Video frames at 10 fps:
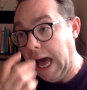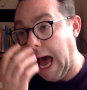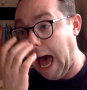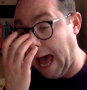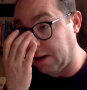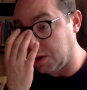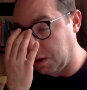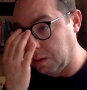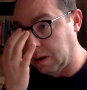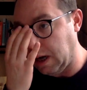and
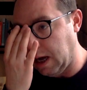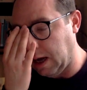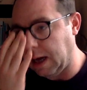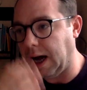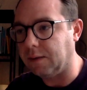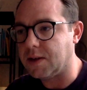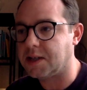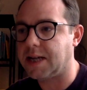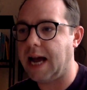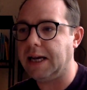
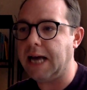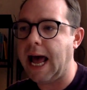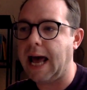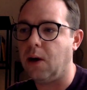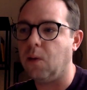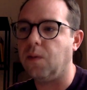understanding how